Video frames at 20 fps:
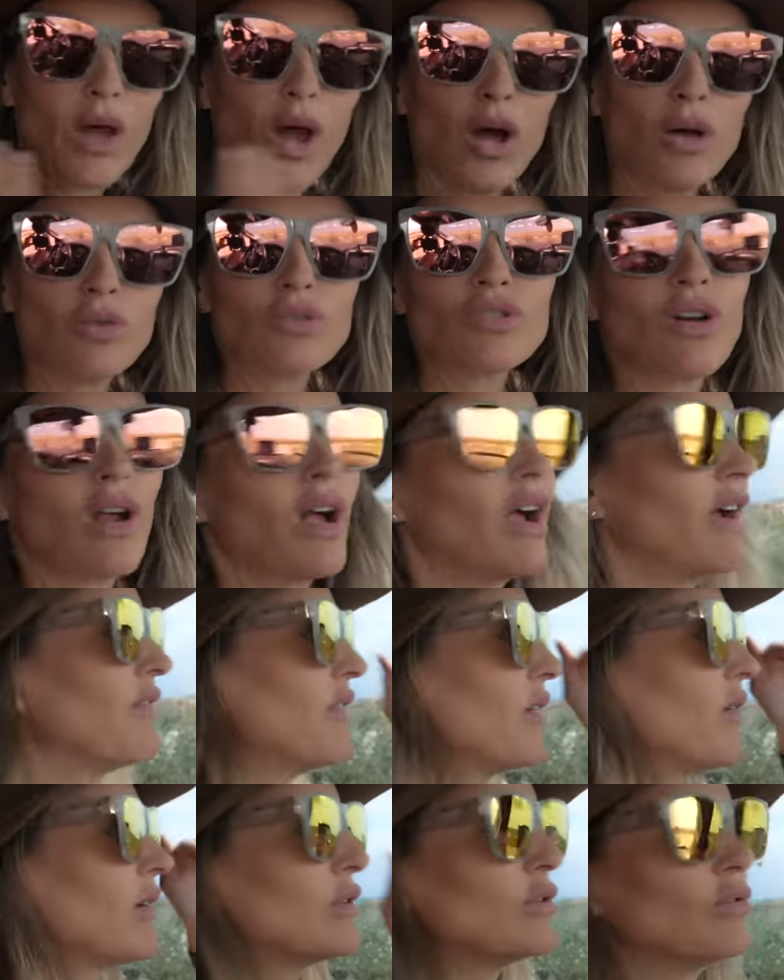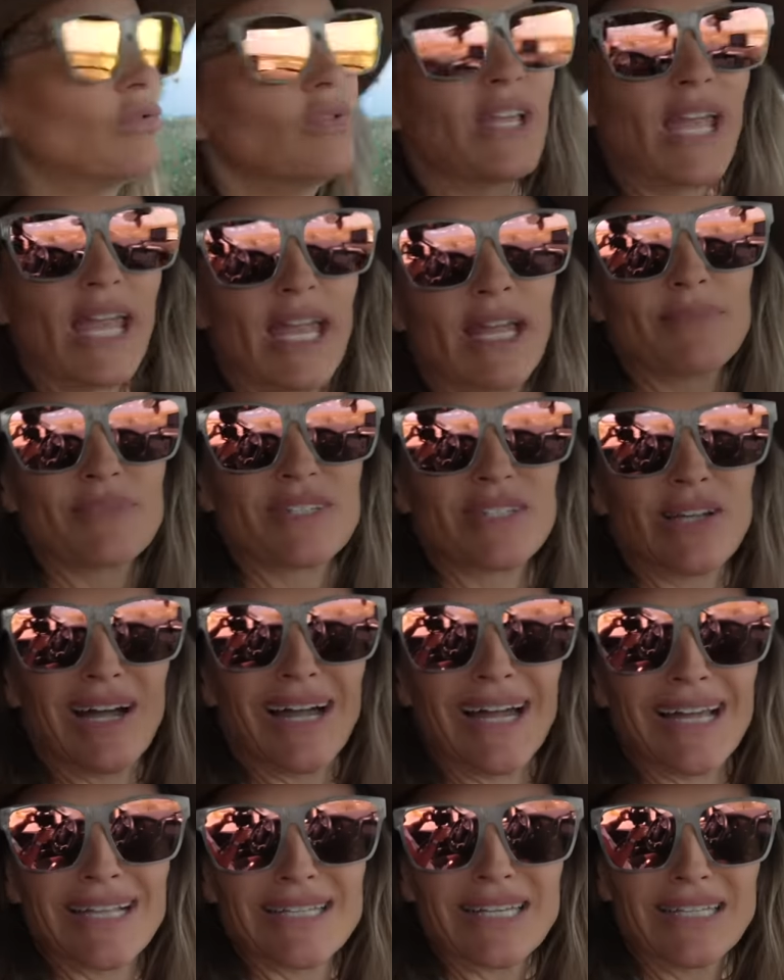The whole drive, there are little
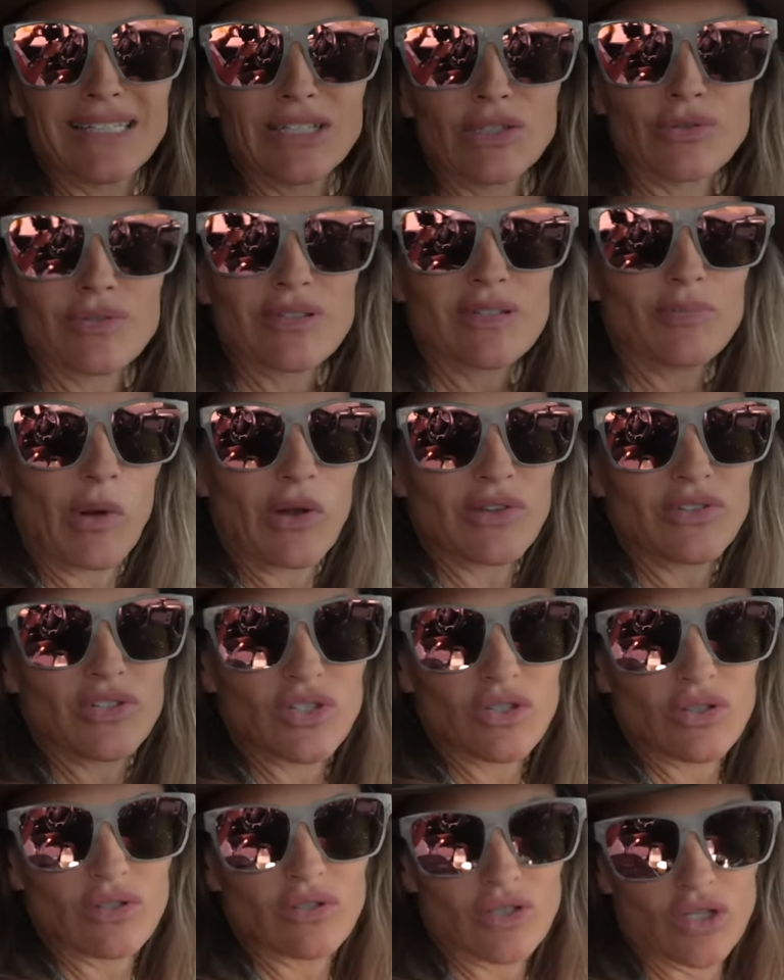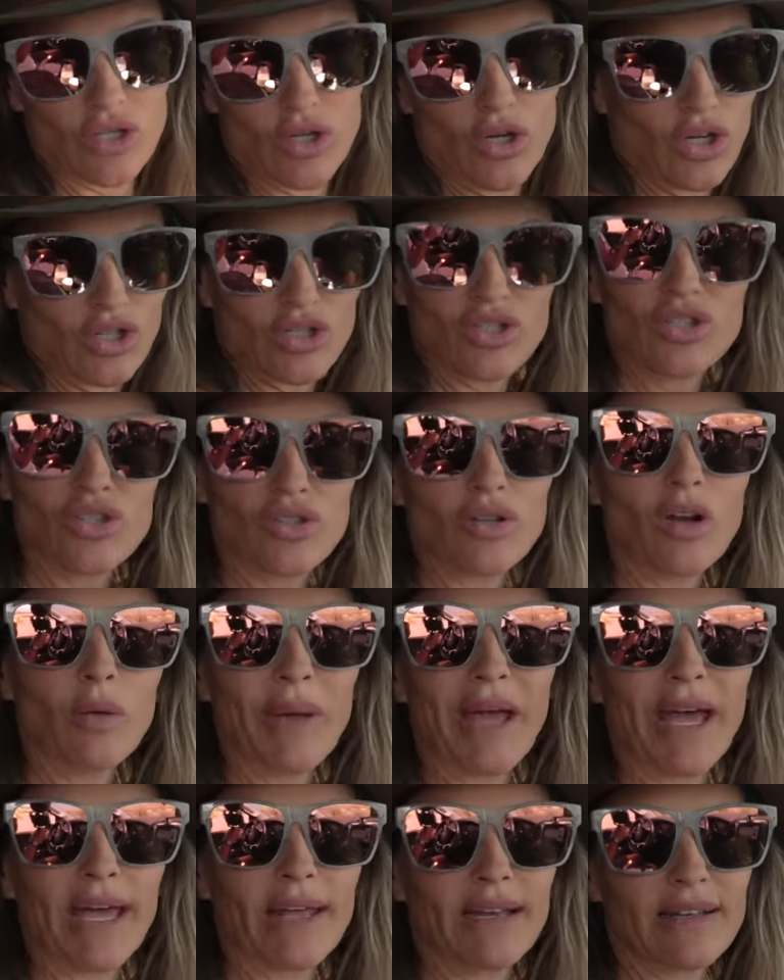campsites and little spots so you can
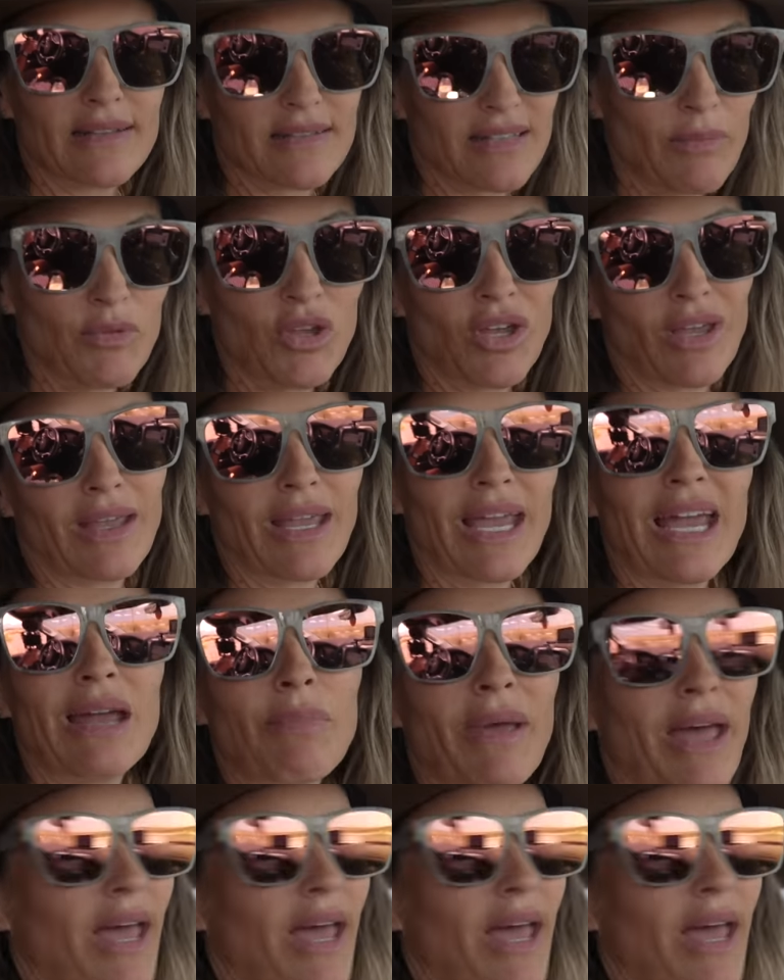stop at, some you can camp